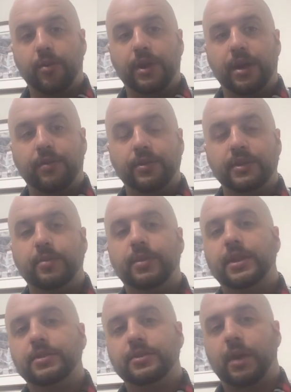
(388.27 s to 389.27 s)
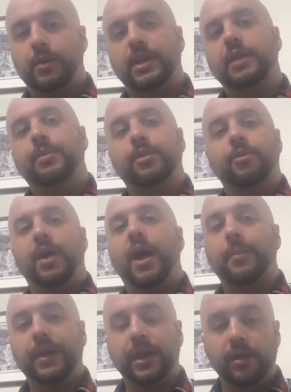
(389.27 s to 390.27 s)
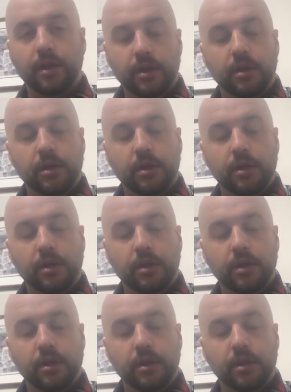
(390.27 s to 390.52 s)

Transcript: one out for 10 minutes. I would keep it in the wrapping,